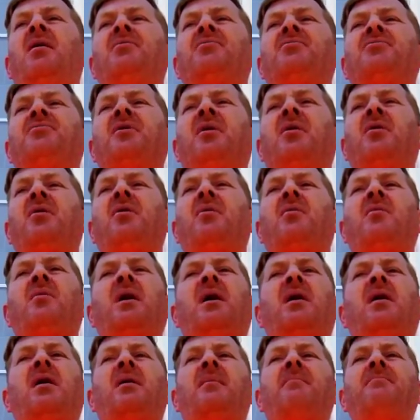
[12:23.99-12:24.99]

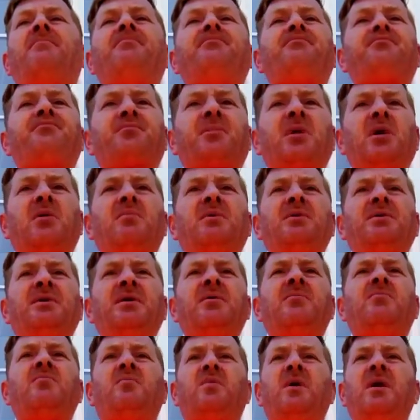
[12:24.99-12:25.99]
so we
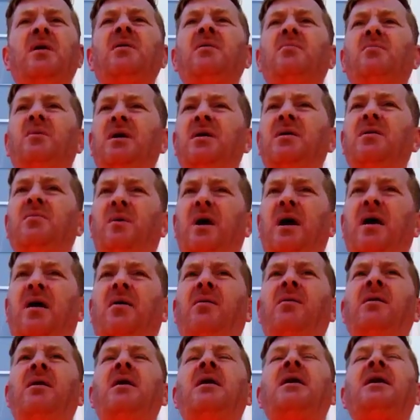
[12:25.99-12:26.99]
did really, really
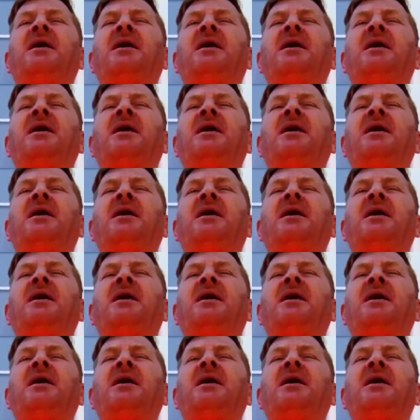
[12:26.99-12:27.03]
well